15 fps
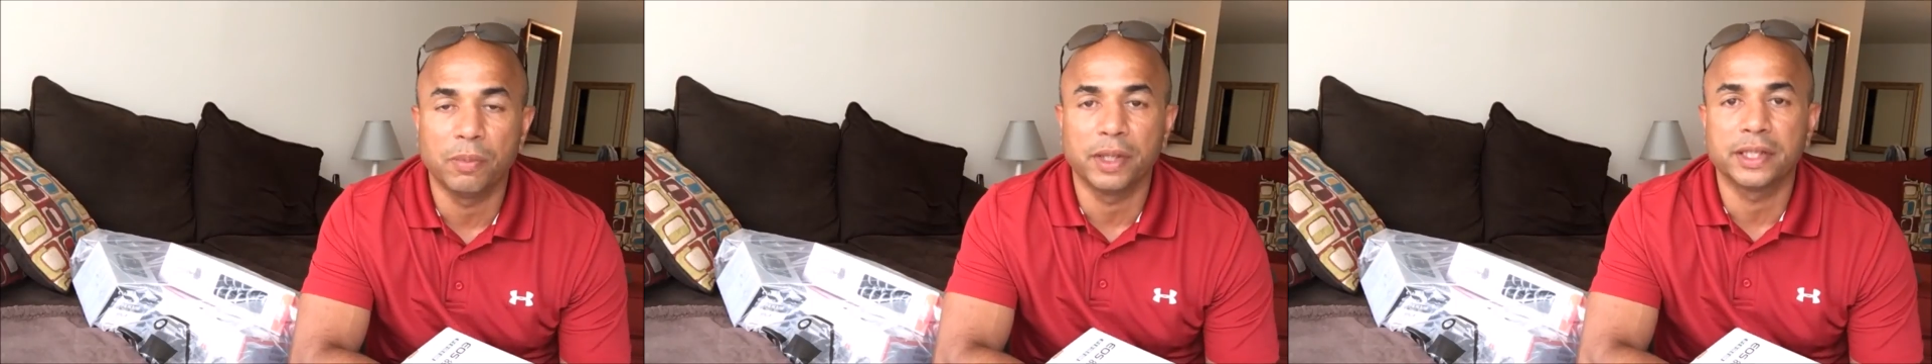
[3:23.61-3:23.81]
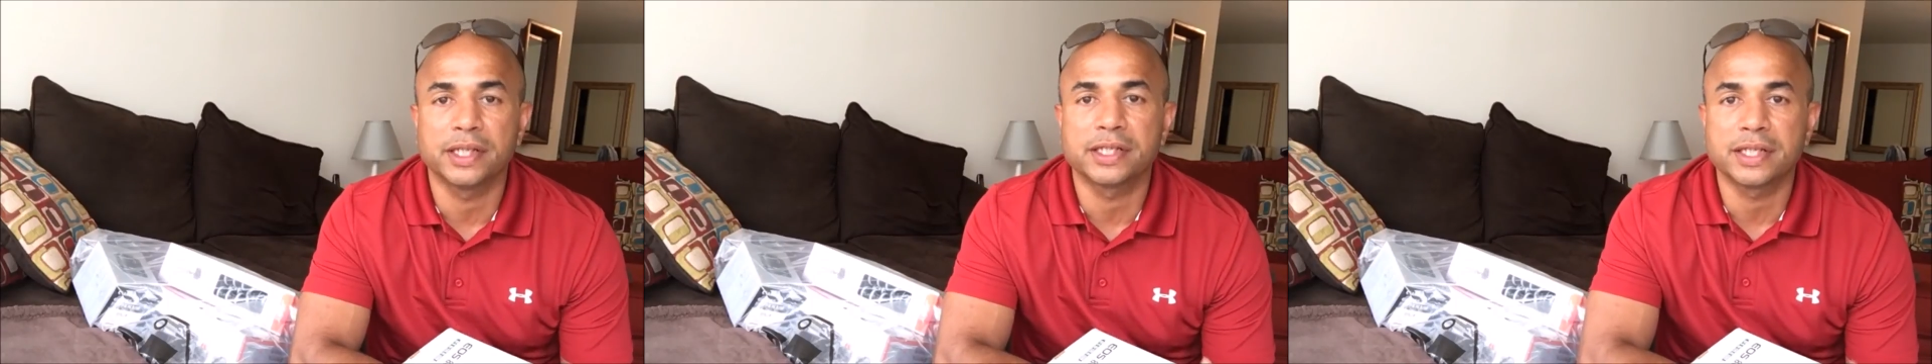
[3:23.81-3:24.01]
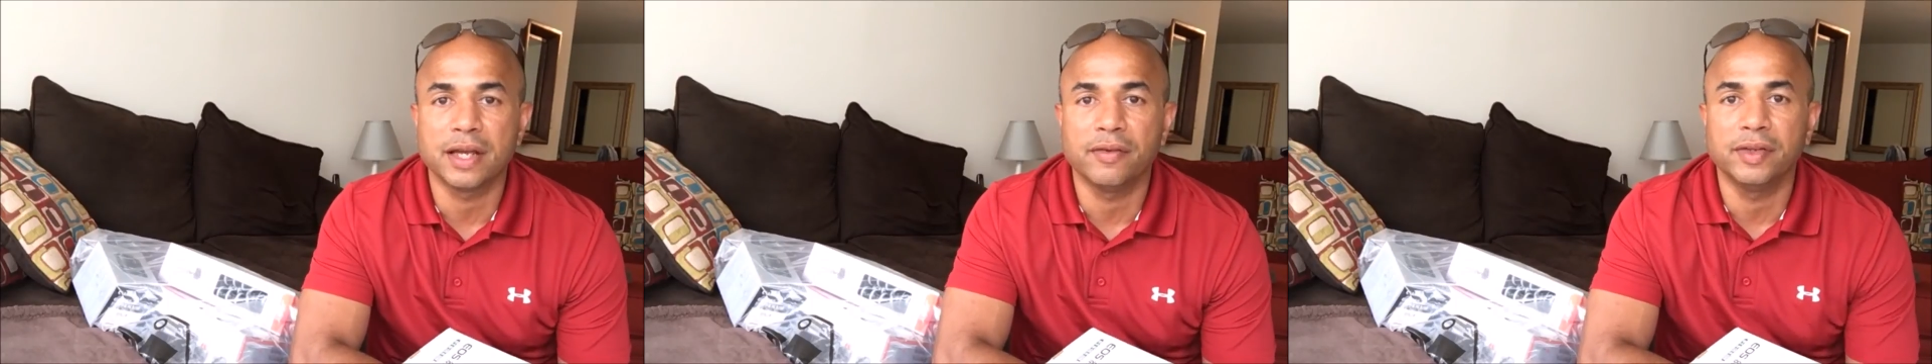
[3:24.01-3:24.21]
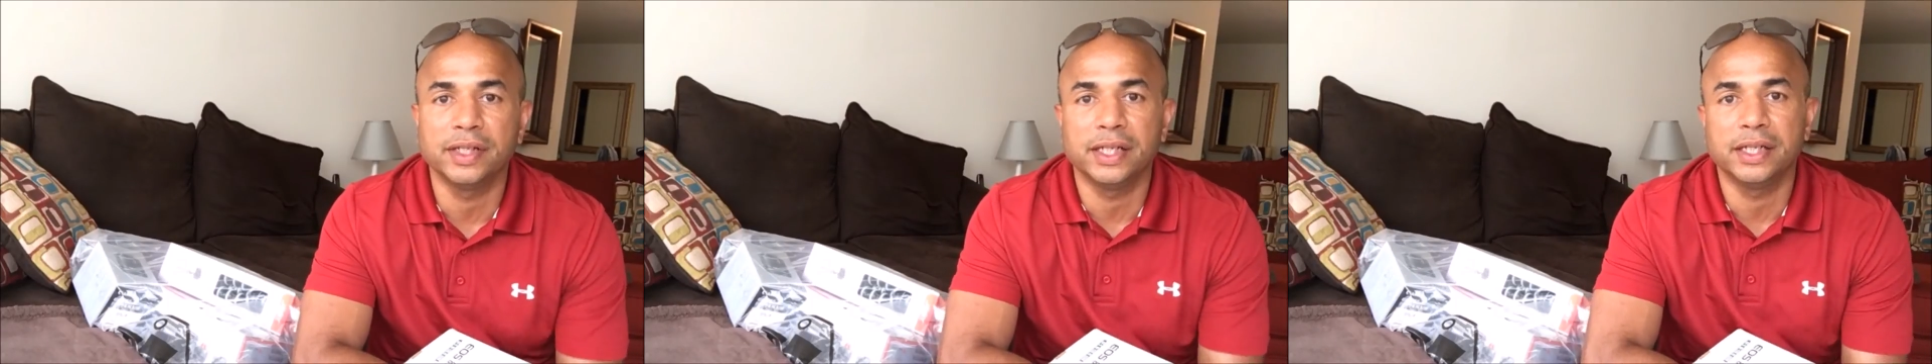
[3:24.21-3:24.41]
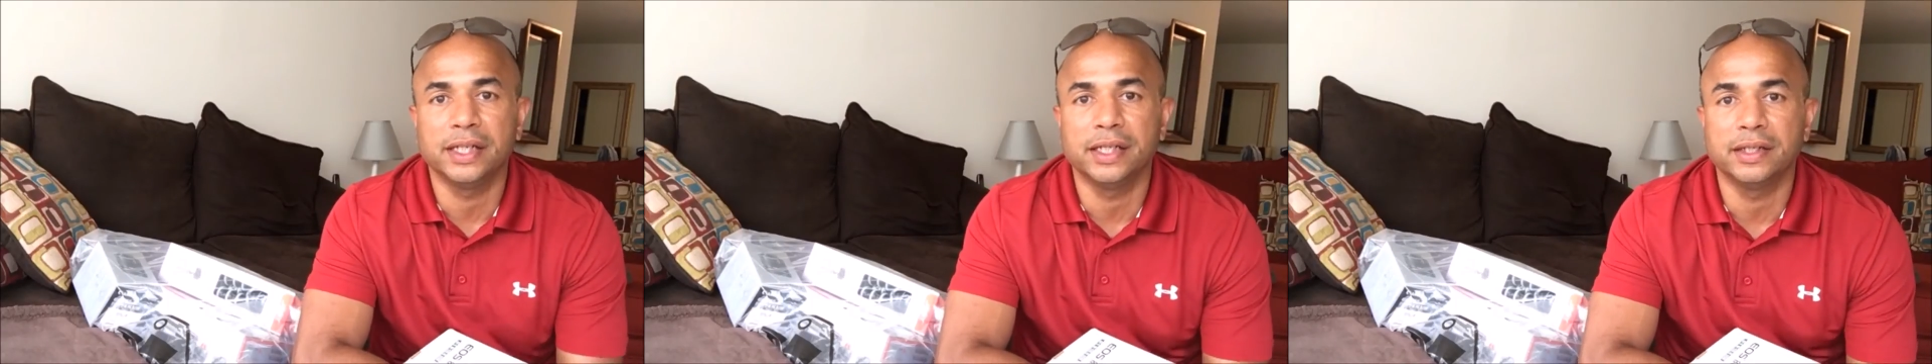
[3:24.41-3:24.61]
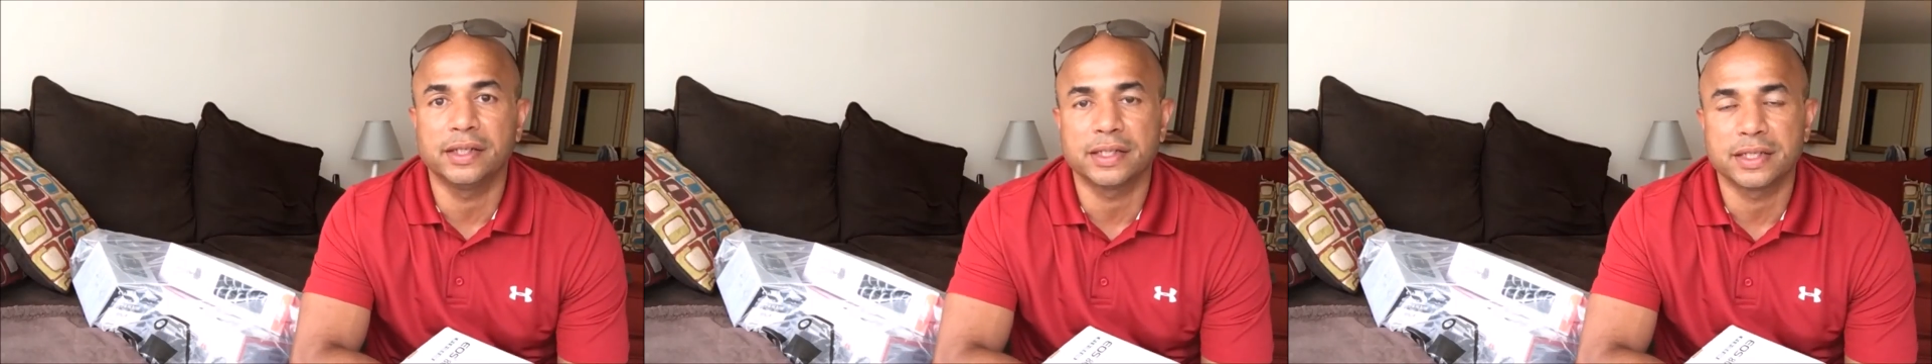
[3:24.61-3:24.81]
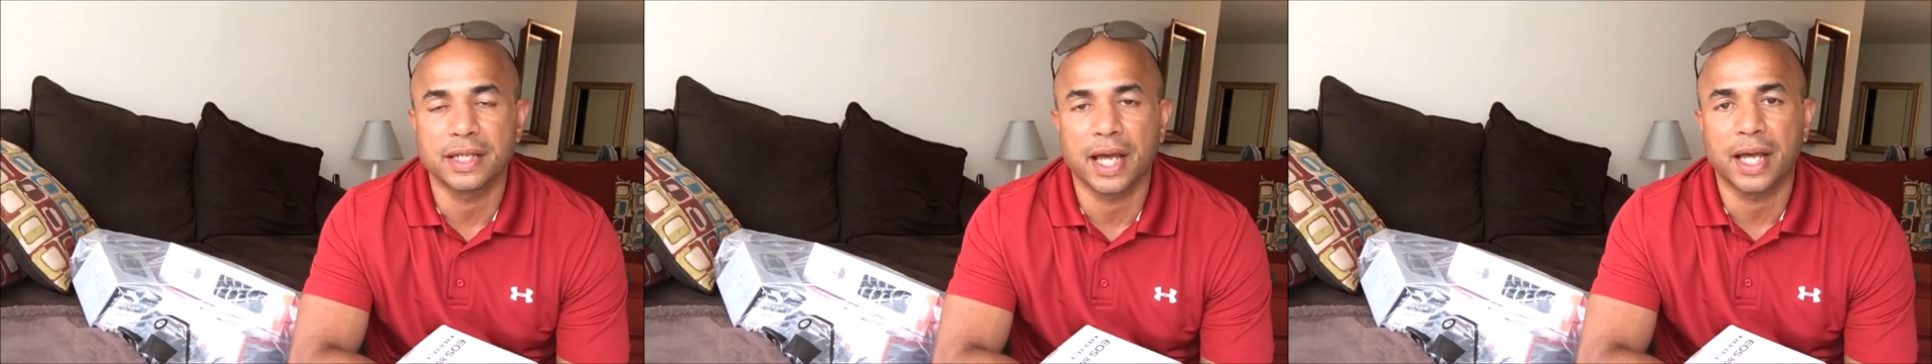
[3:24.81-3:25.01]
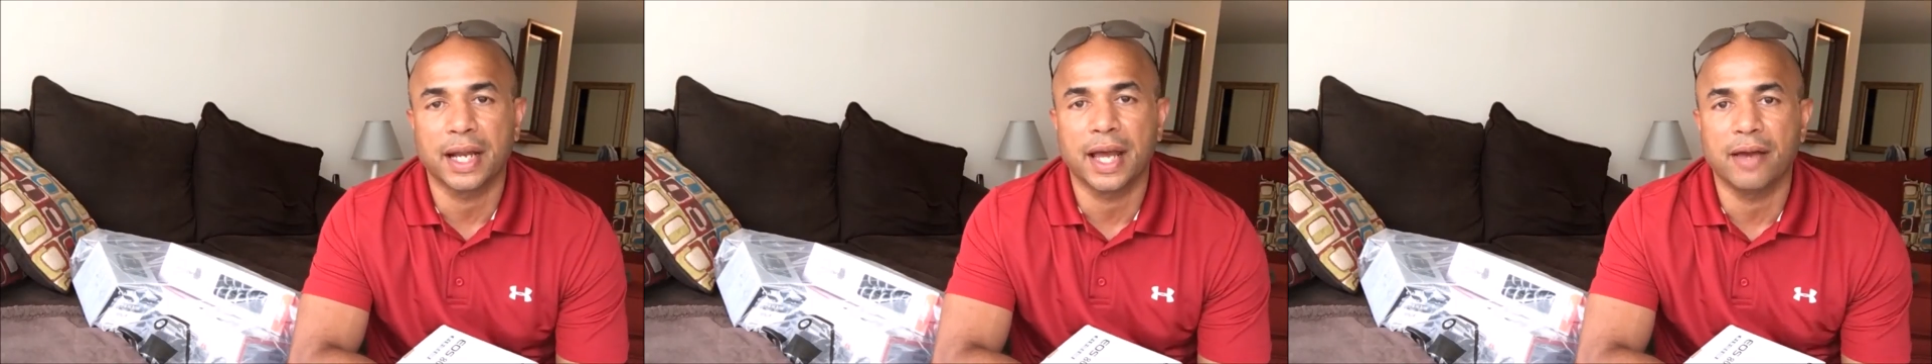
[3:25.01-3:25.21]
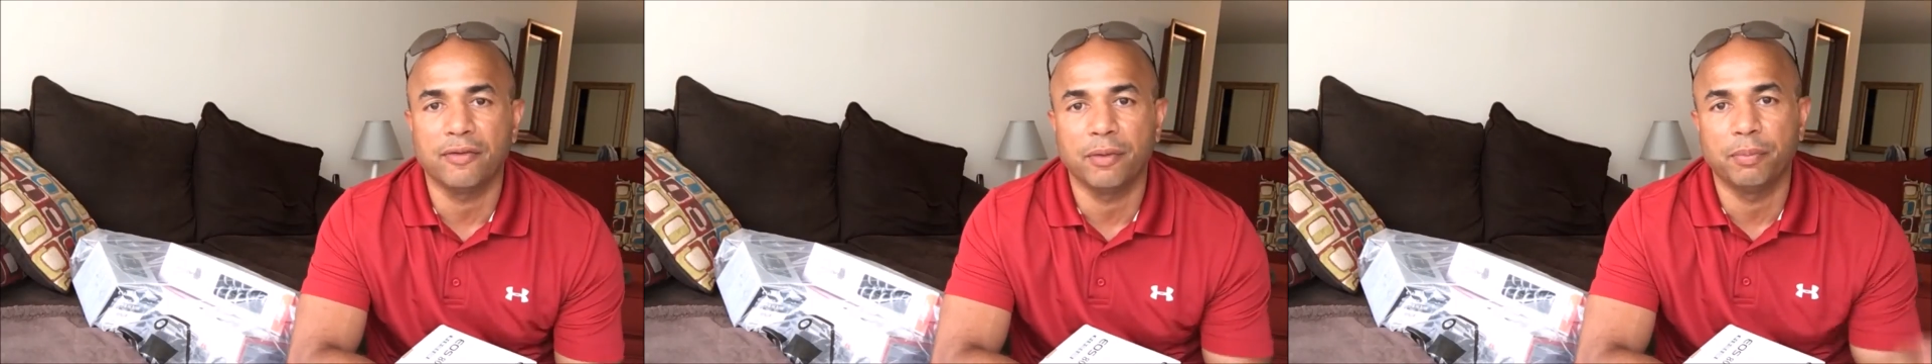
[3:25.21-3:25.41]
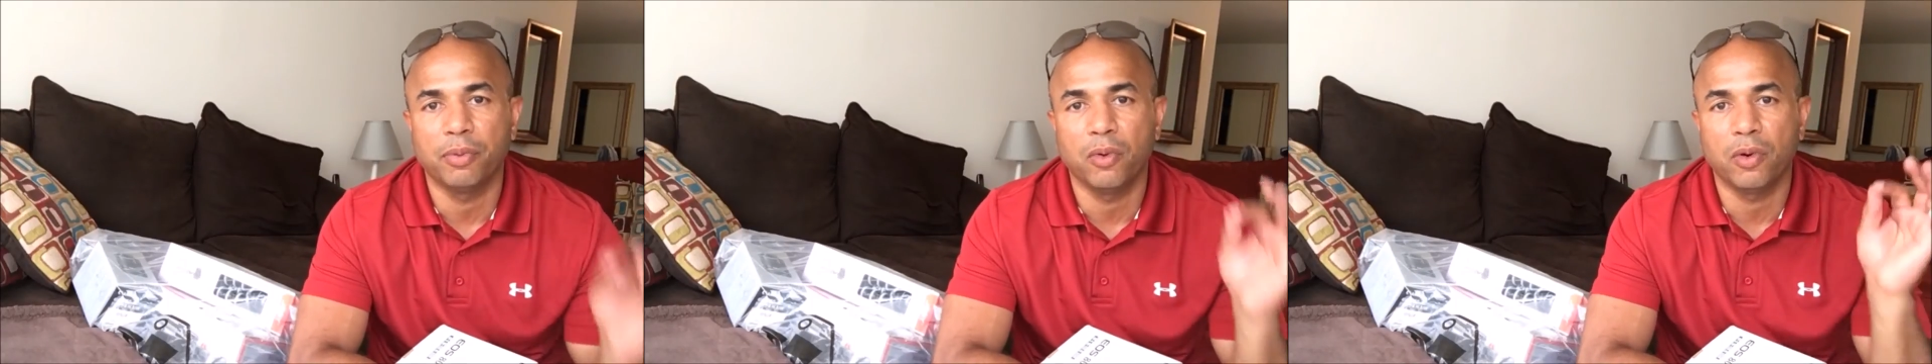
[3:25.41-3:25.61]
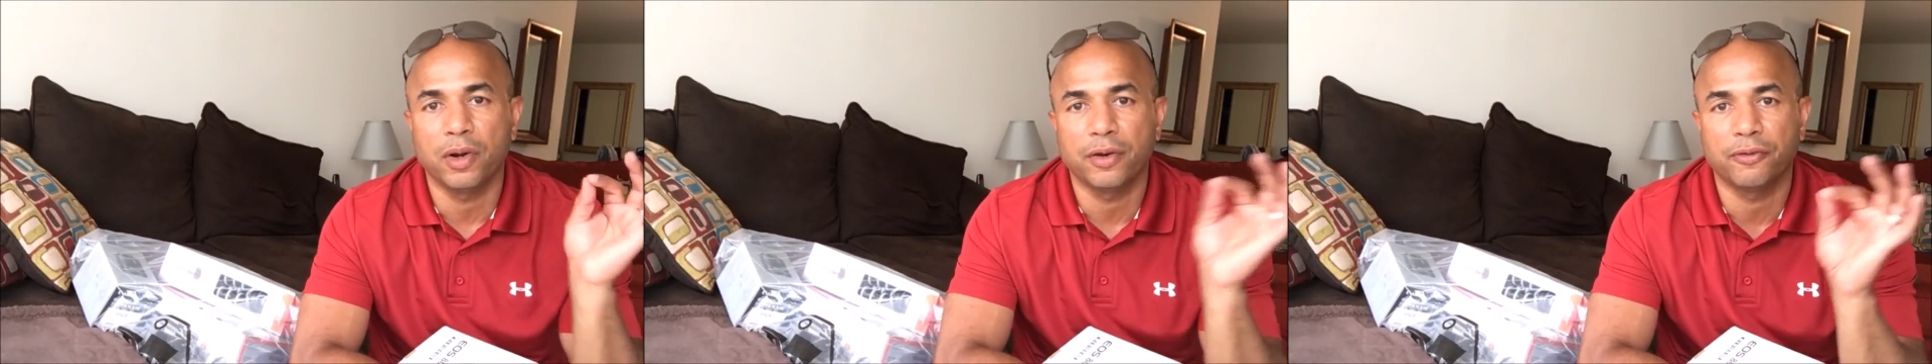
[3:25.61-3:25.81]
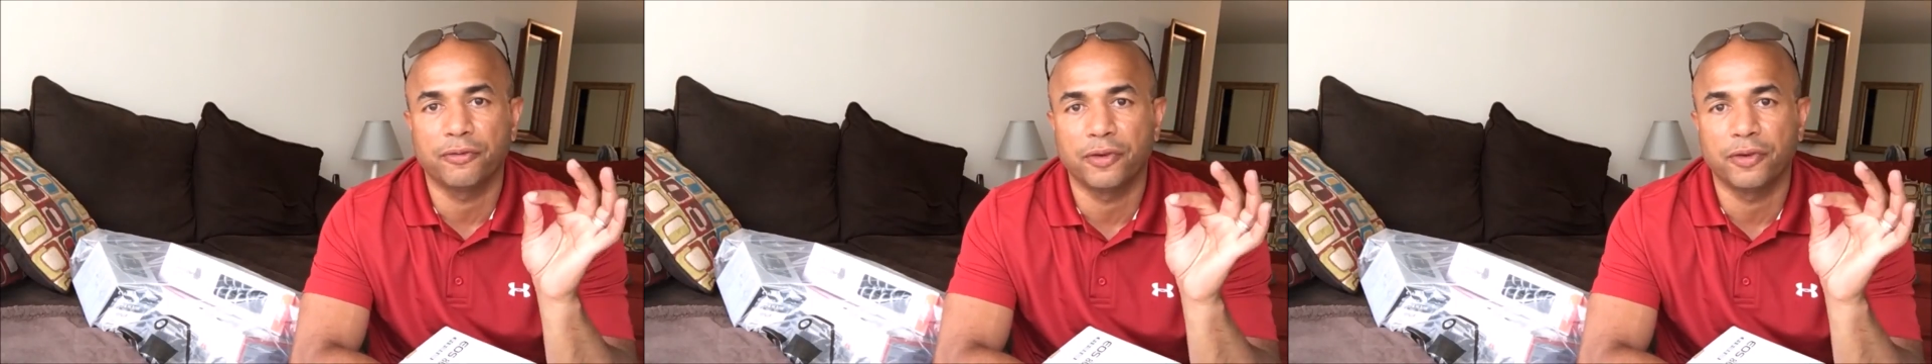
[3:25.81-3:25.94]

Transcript: but the 70D does not have a port